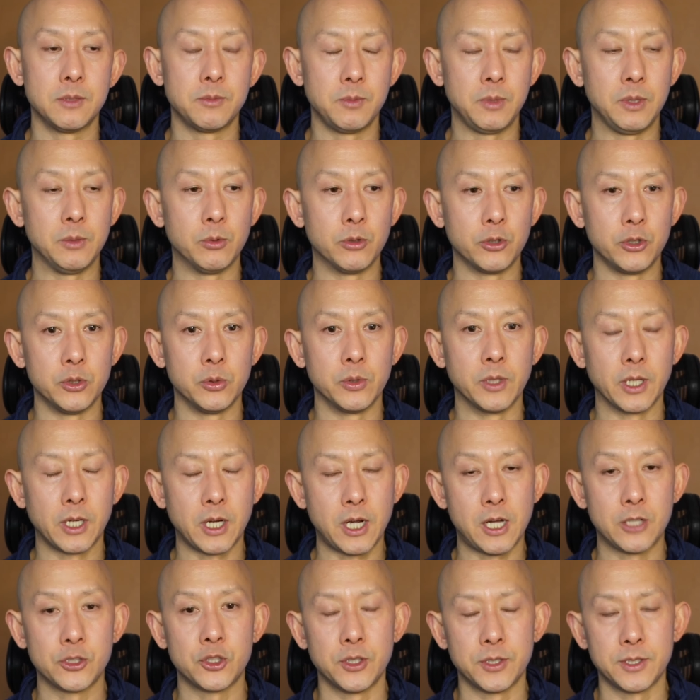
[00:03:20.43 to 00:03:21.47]
people are doing it
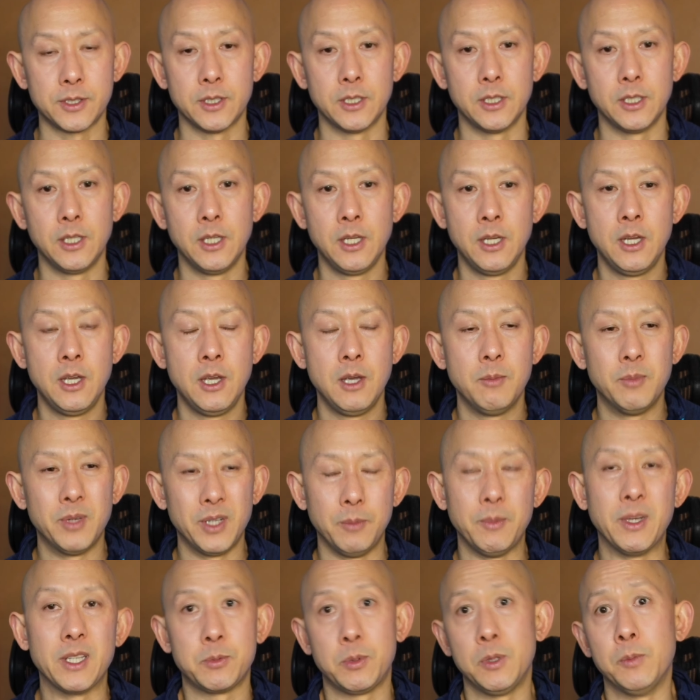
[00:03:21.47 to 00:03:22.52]
consciously, but it
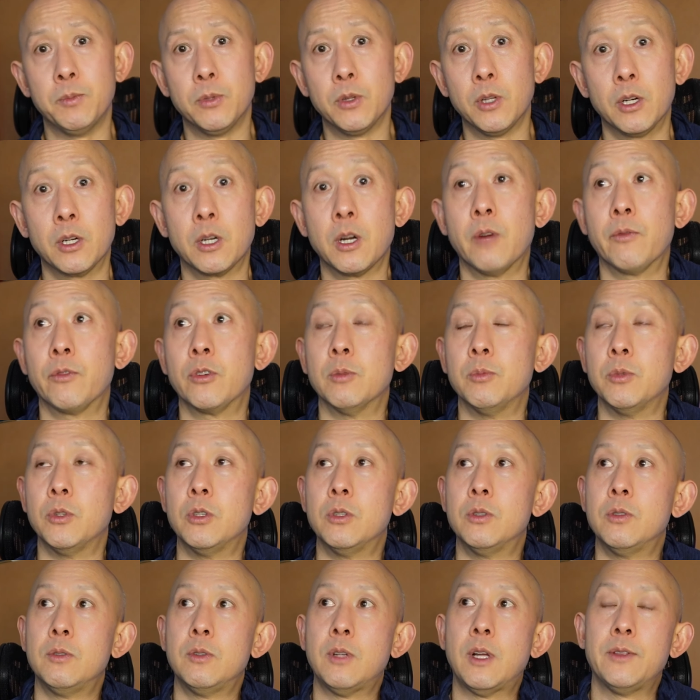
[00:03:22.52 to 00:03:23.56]
makes people
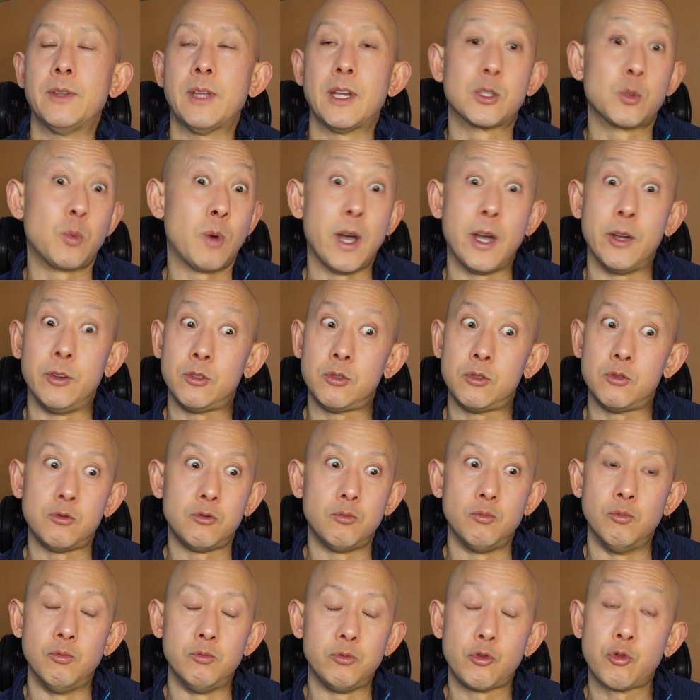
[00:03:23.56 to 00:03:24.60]
uncomfortable. That's why I
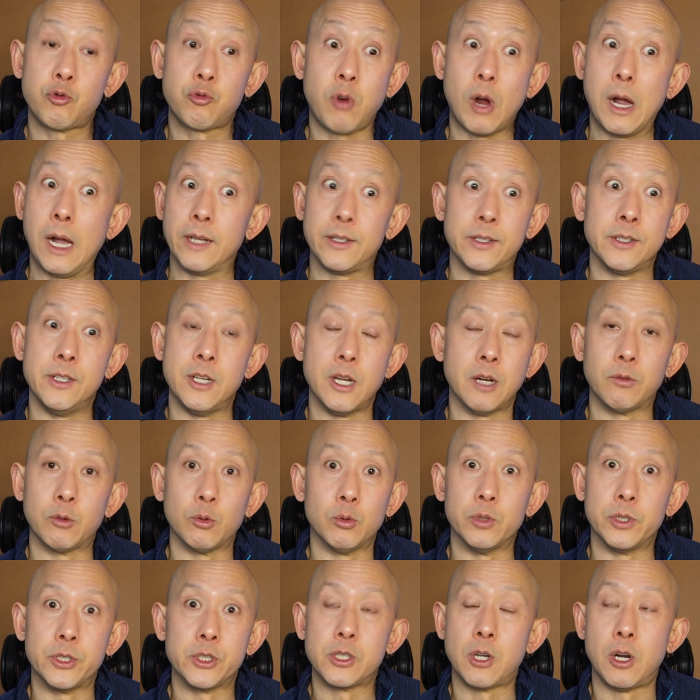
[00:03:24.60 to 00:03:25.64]
try to never
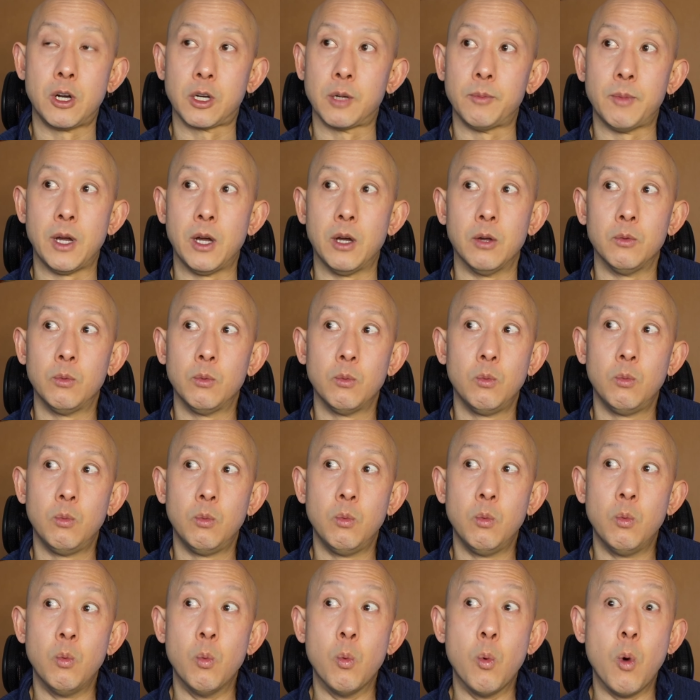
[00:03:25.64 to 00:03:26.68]
really talk about
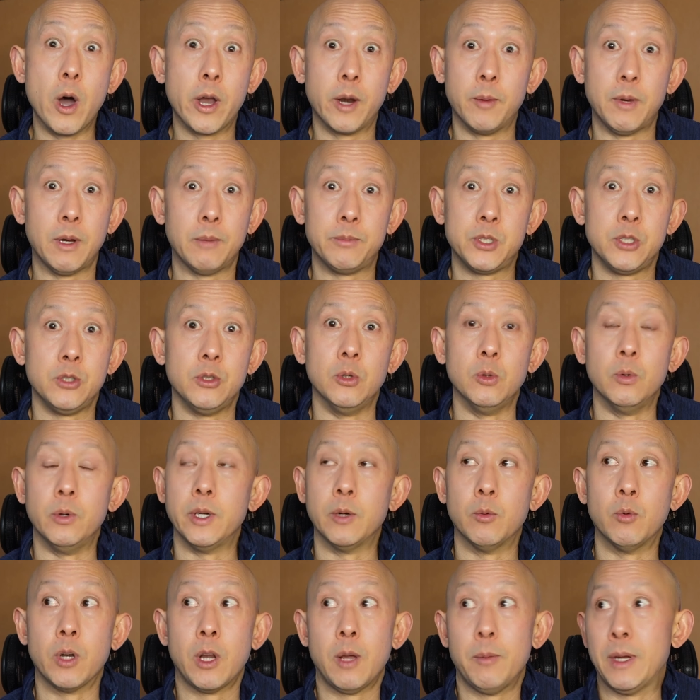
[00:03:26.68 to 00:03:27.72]
what I'm up to
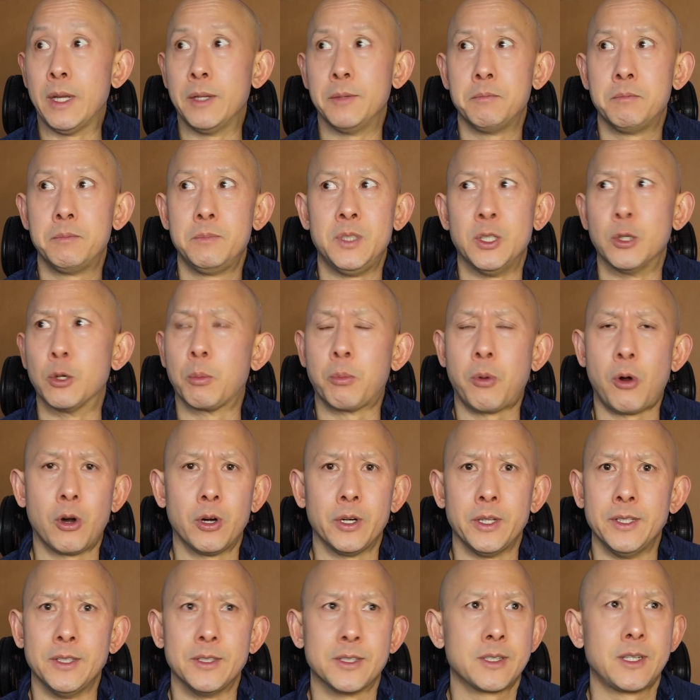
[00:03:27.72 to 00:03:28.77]
when I'm at dinner
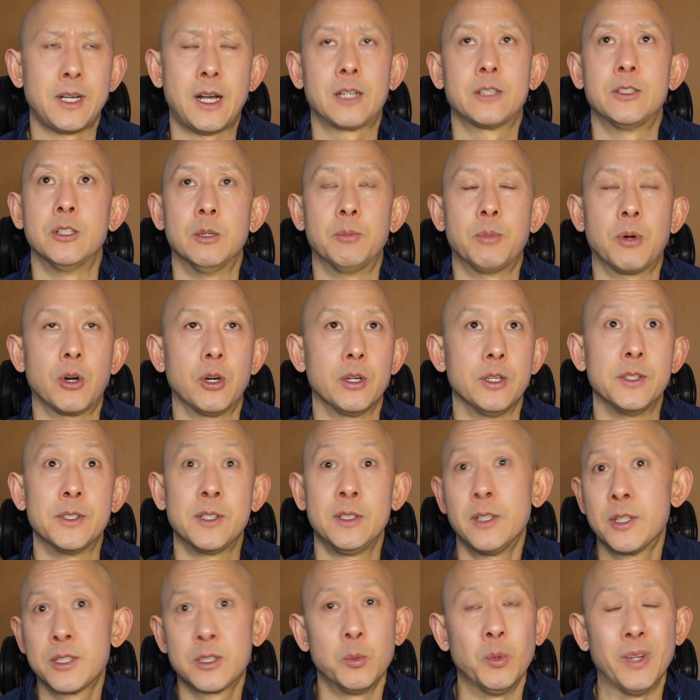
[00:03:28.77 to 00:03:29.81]
parties, cocktail parties,
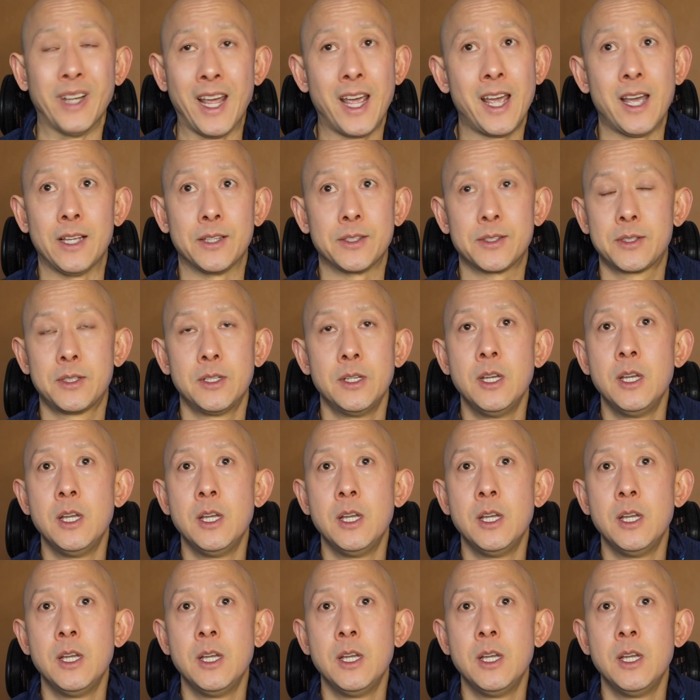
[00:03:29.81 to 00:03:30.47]
unless someone asks.